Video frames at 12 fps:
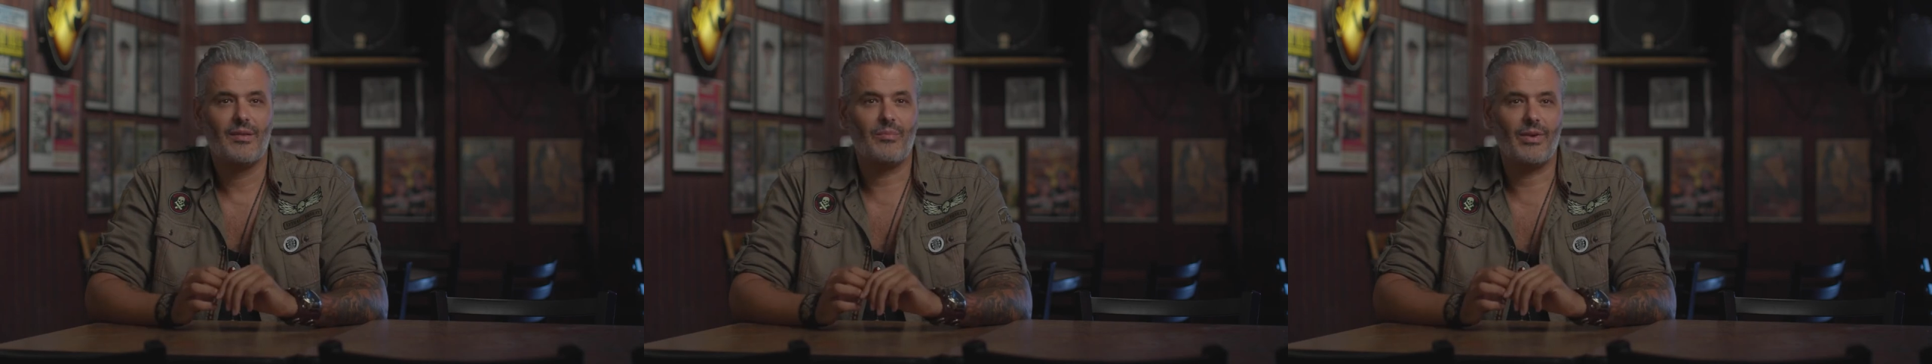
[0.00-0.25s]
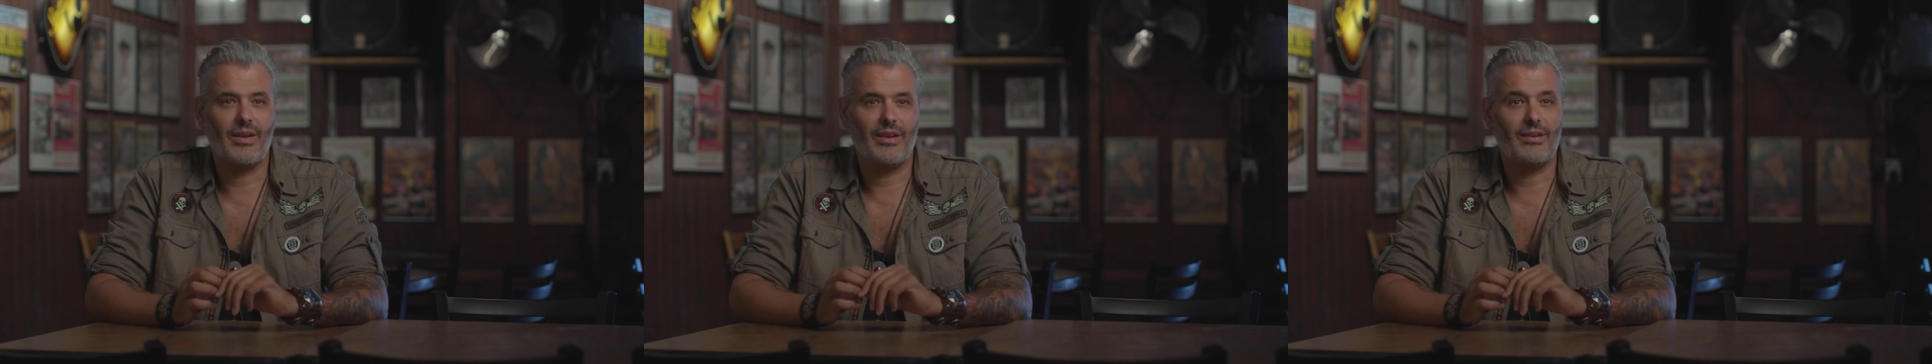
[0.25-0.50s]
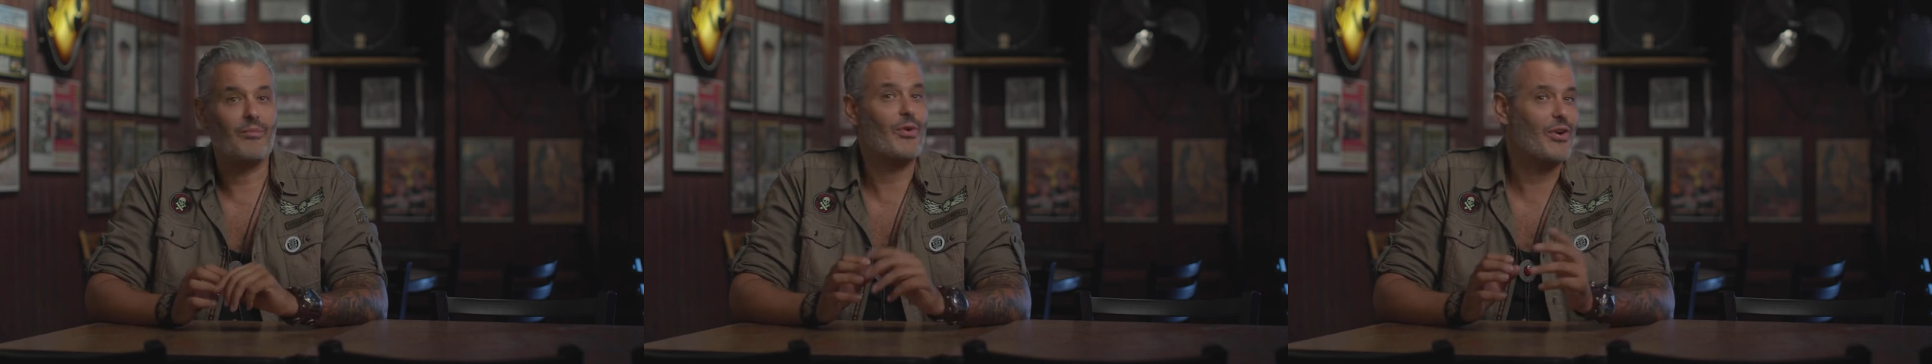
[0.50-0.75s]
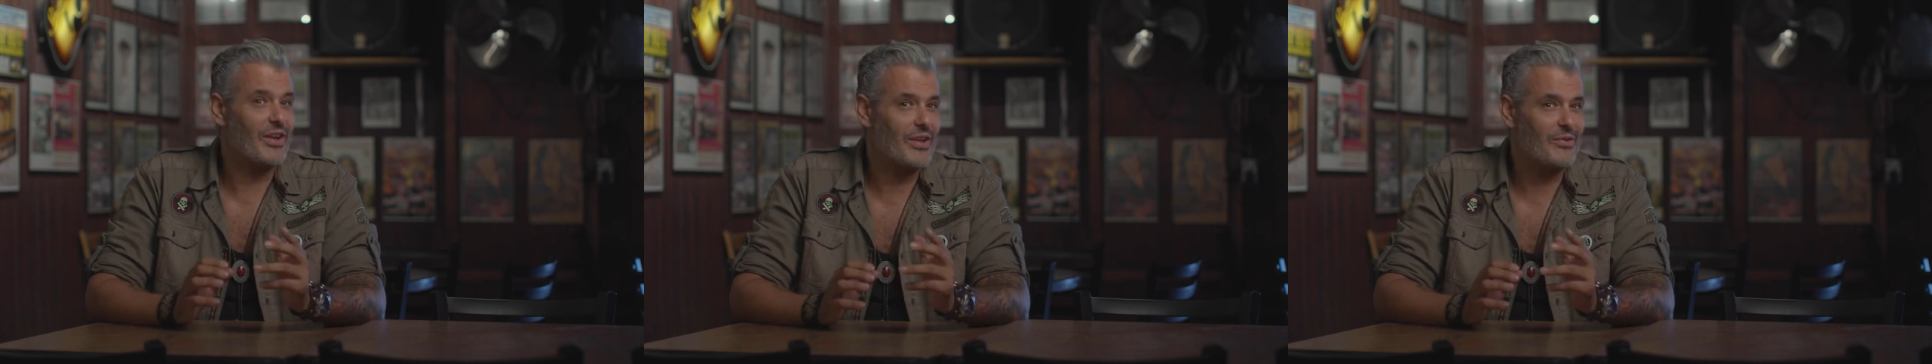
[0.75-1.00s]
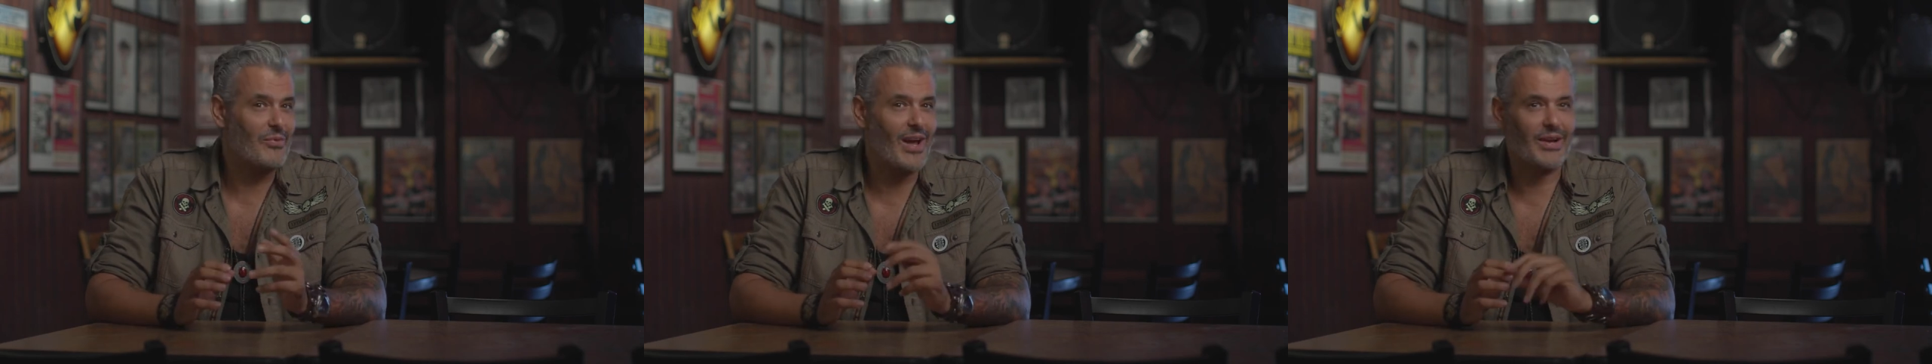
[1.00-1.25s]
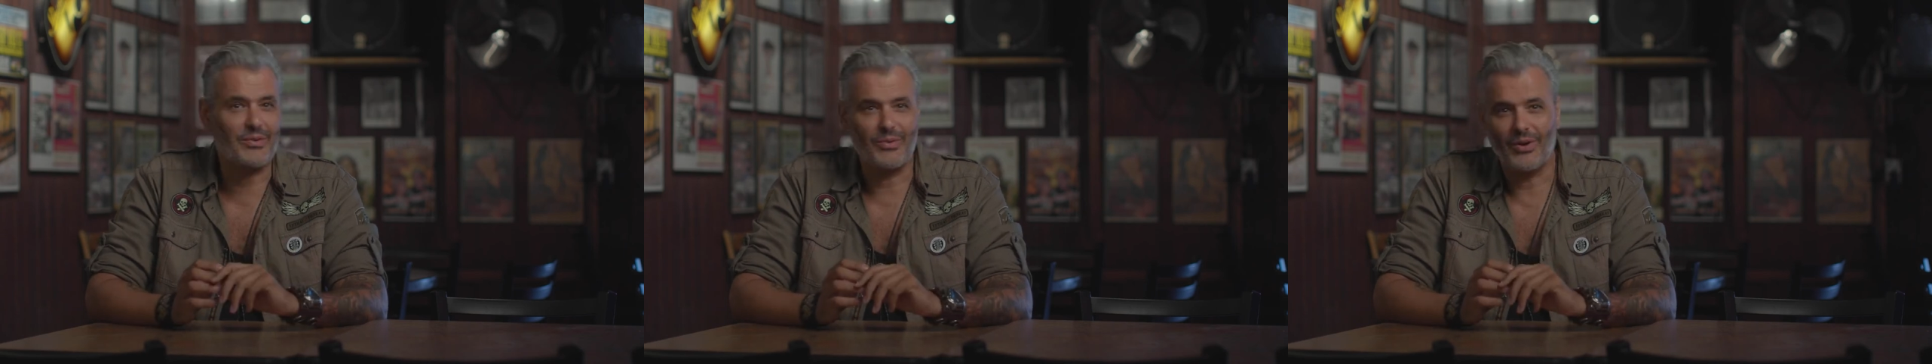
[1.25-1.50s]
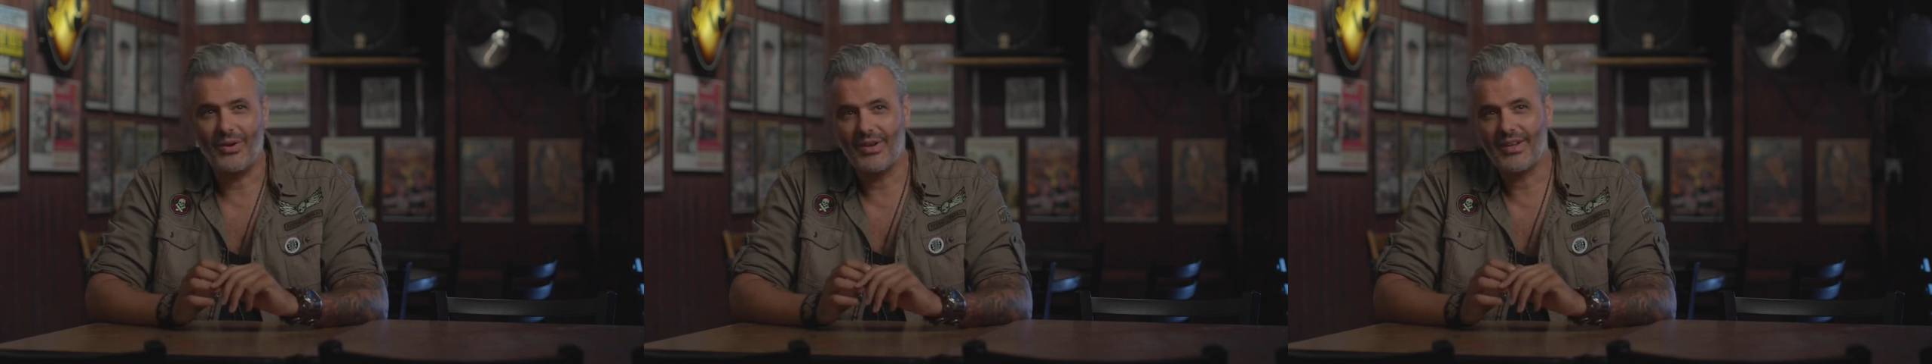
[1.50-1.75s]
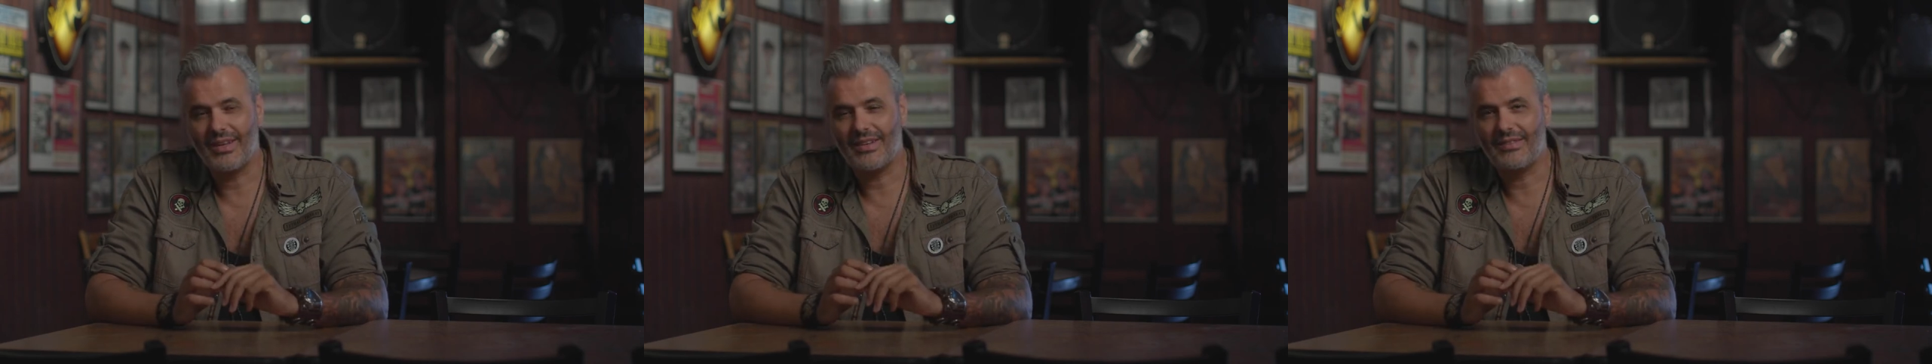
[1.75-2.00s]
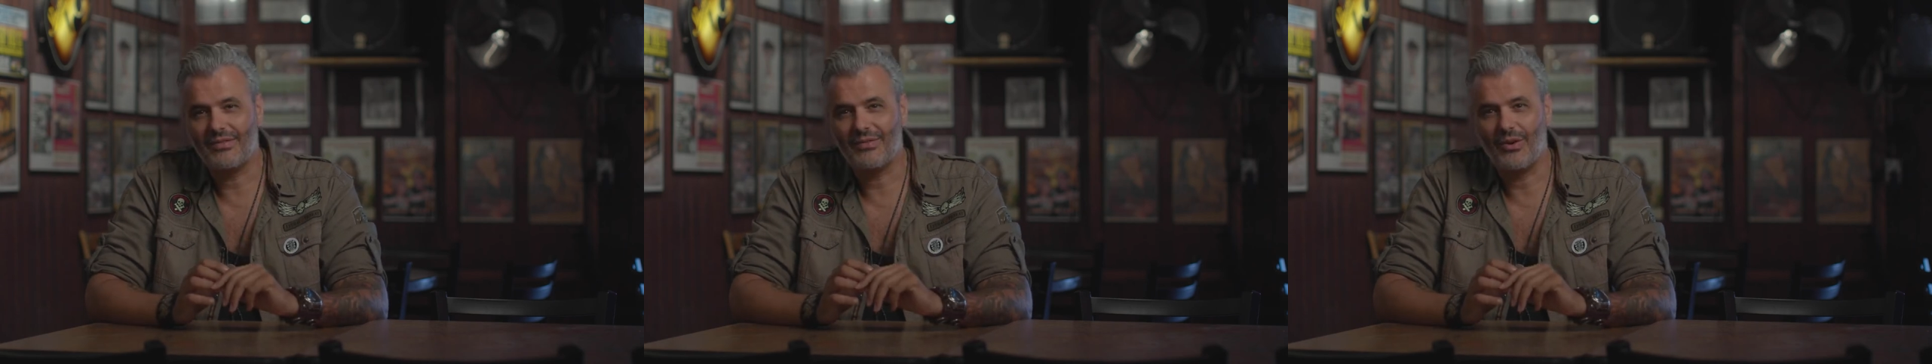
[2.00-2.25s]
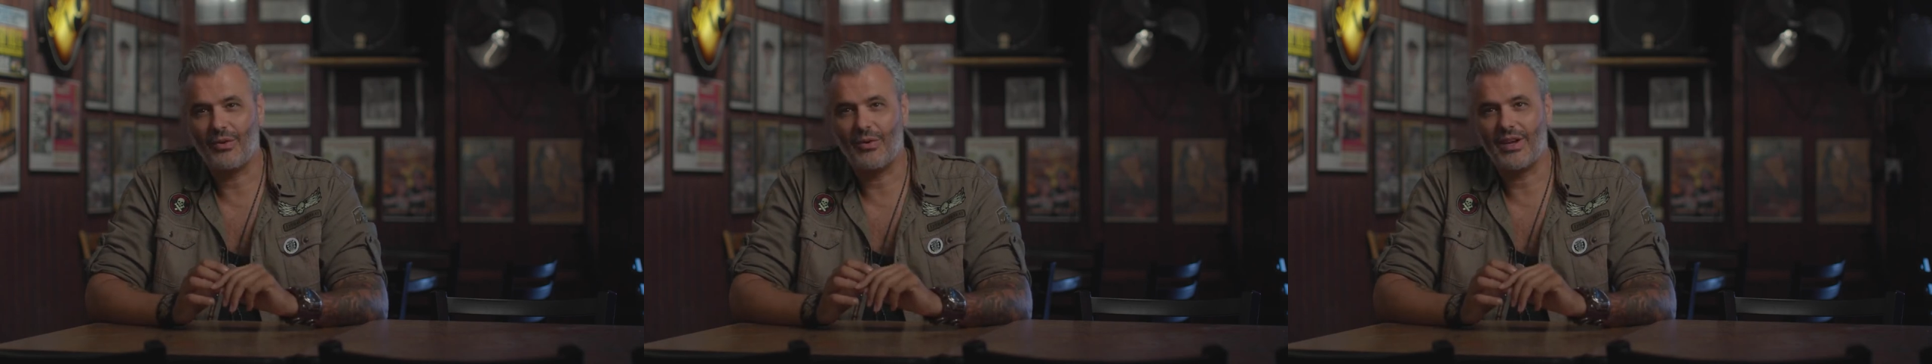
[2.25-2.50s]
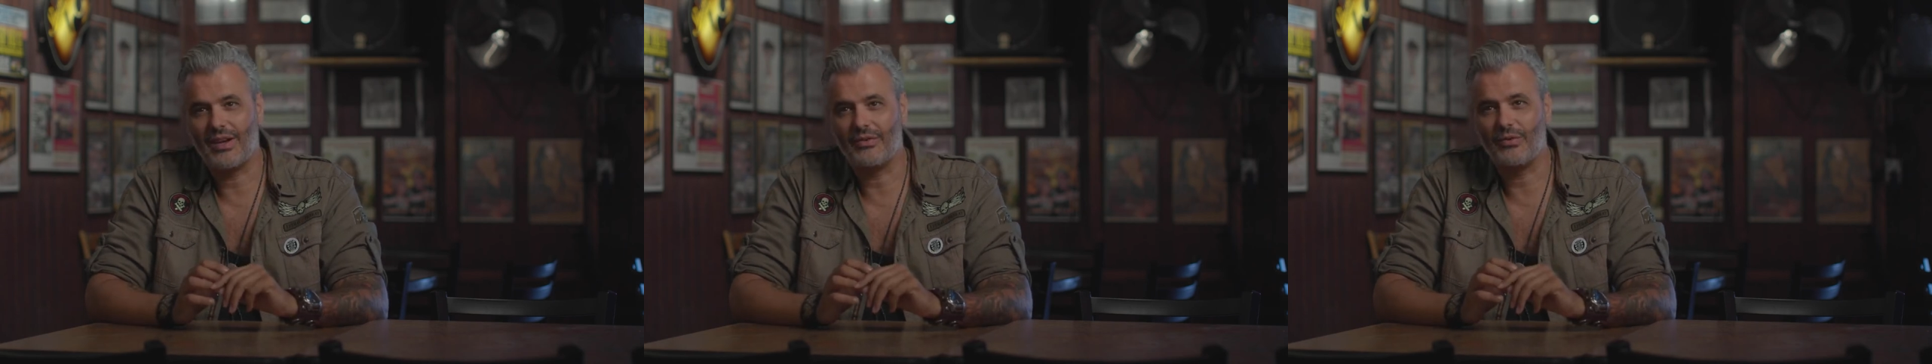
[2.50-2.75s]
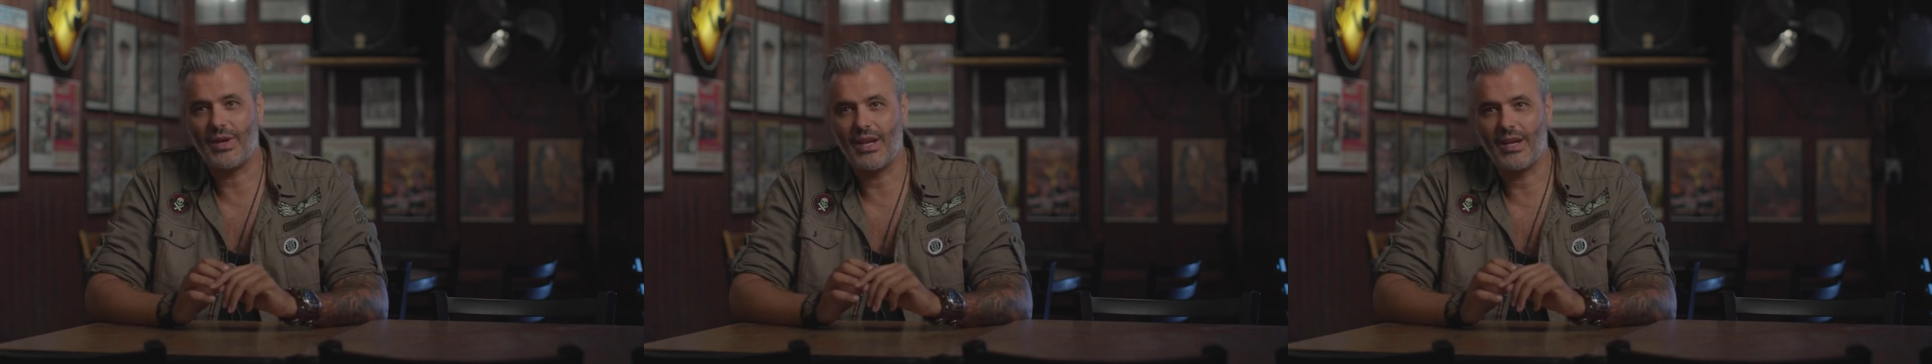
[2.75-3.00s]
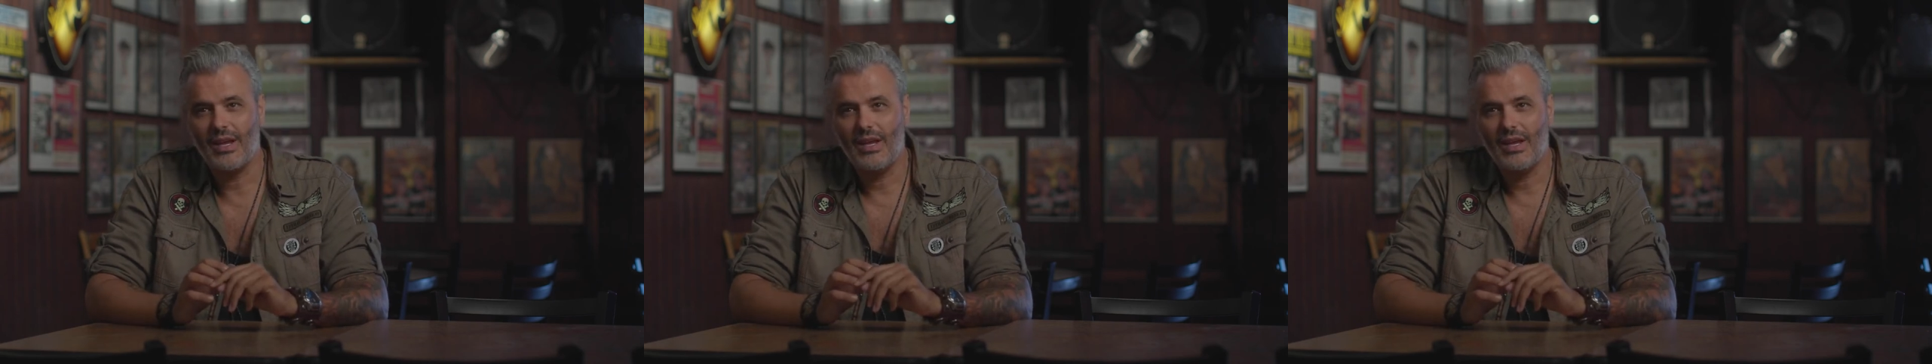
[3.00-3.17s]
playing American rock and roll and following a dream.